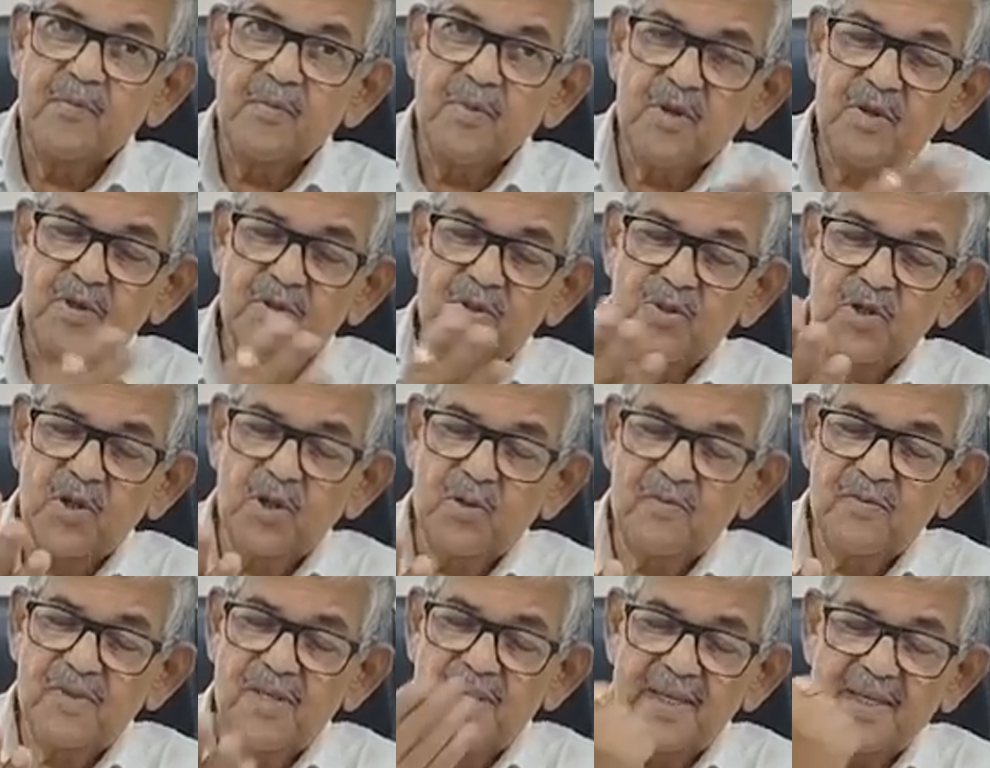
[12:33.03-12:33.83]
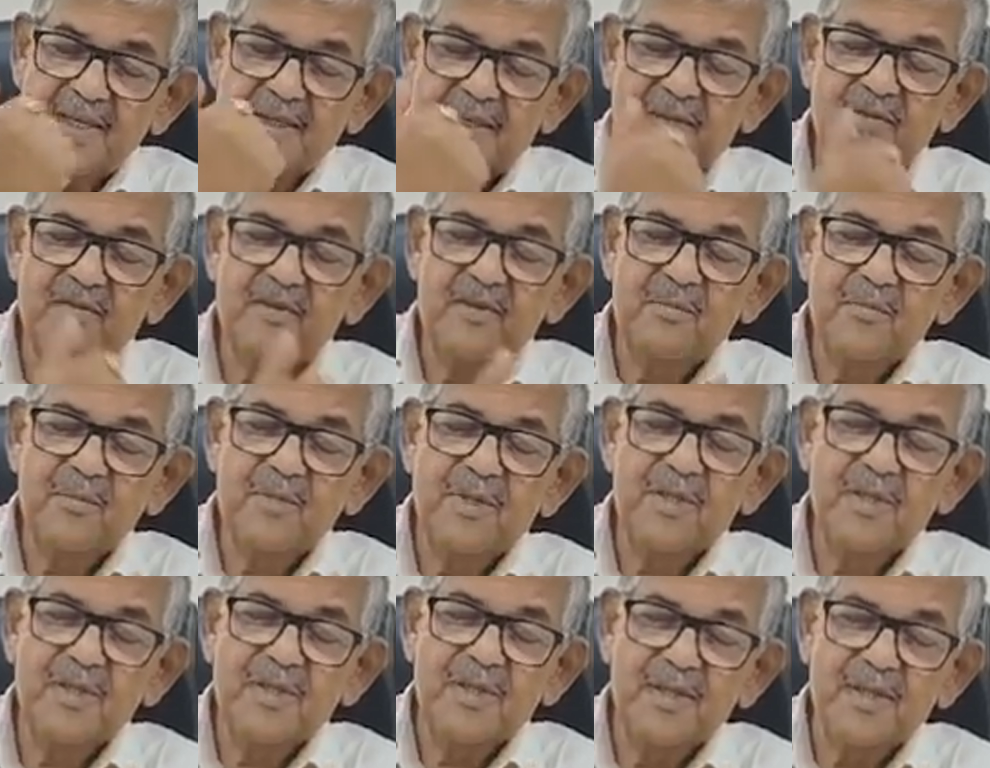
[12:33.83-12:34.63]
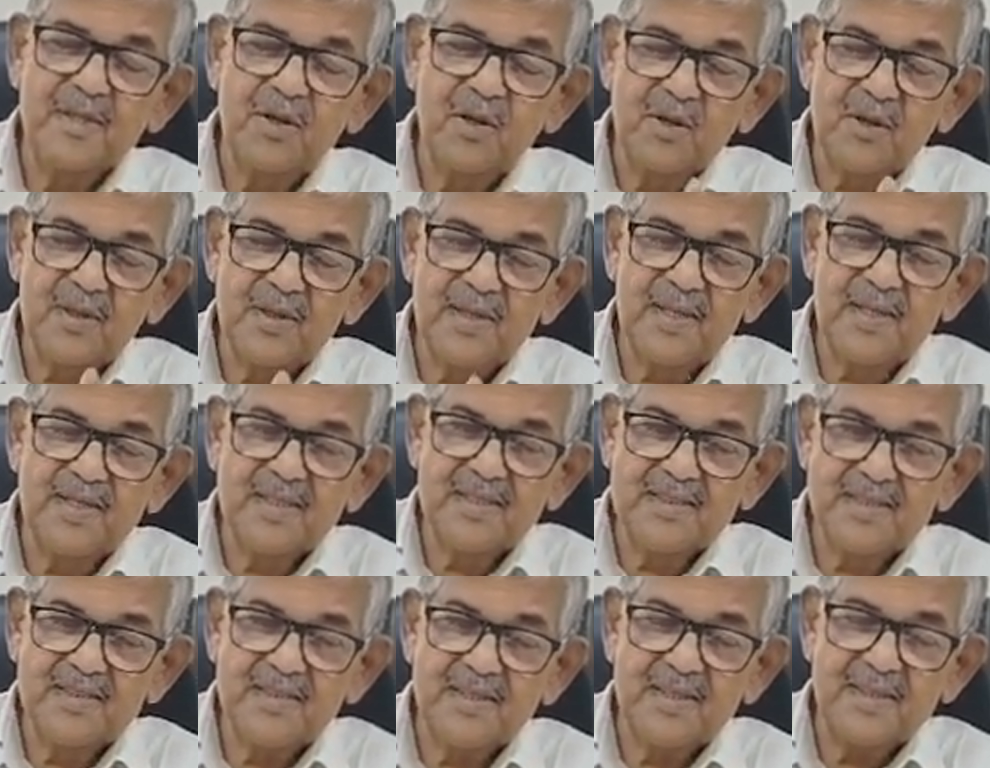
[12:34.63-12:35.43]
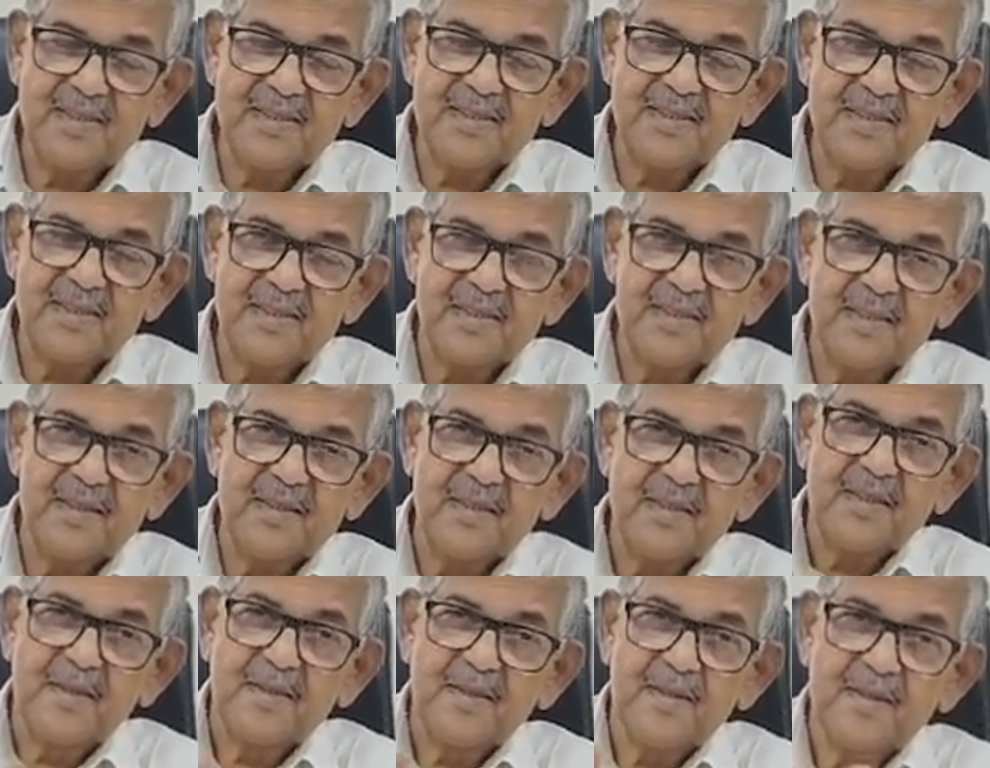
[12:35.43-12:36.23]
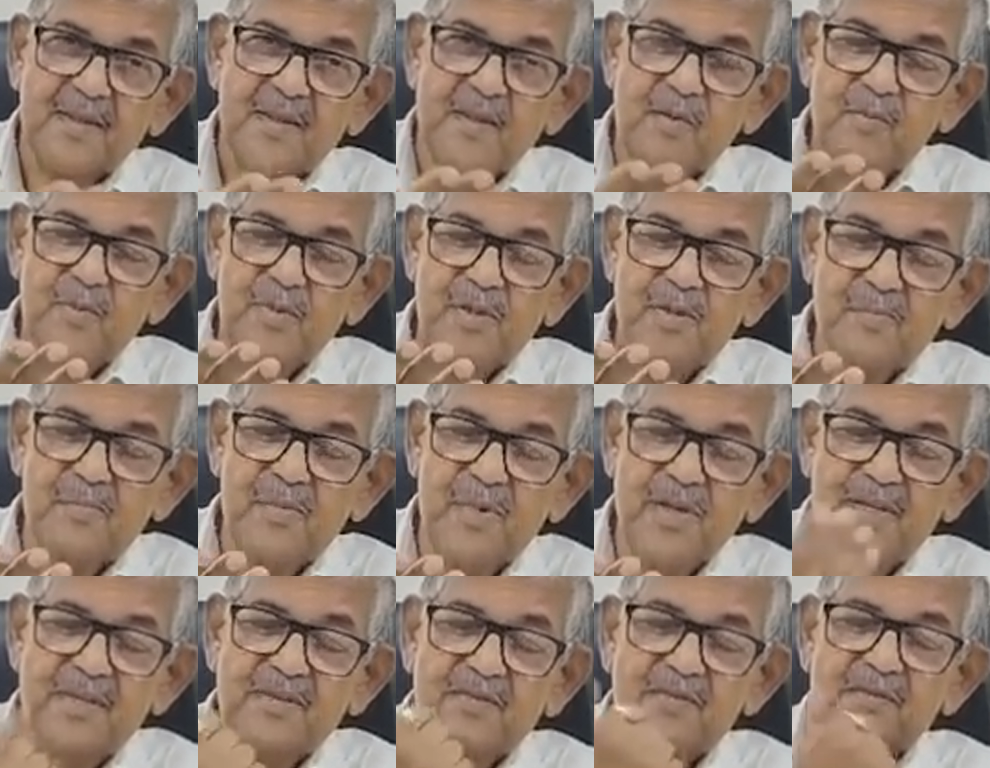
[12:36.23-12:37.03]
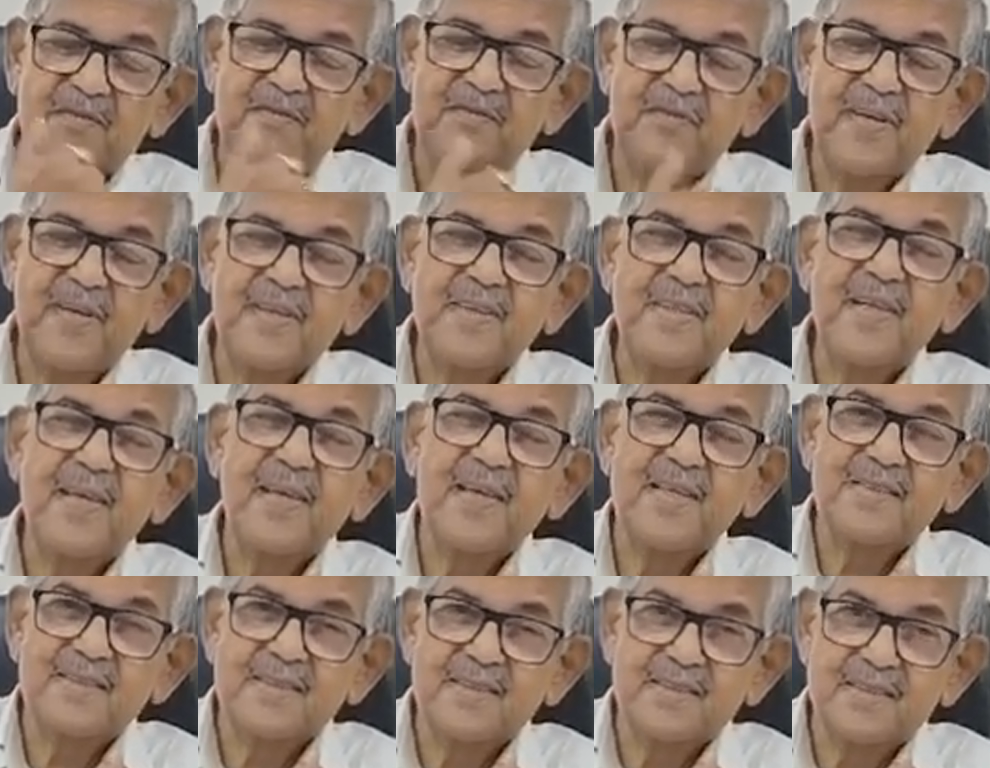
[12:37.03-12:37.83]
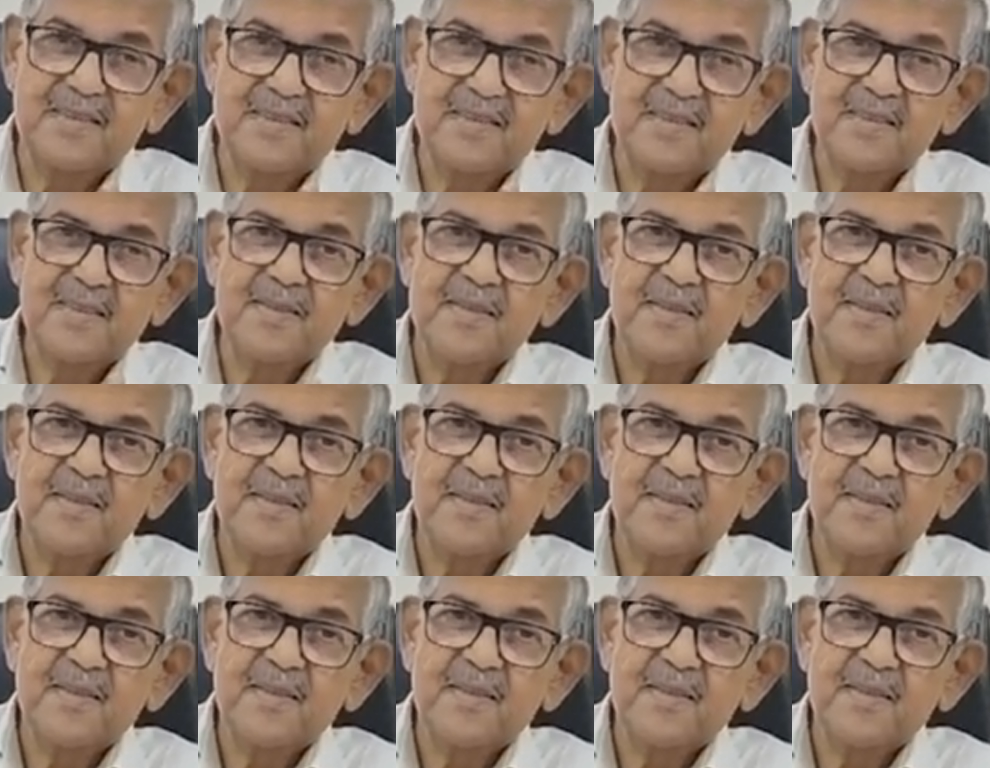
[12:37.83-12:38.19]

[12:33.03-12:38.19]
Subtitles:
Because you all will agree with me, along that stretch, there have been many fatal accidents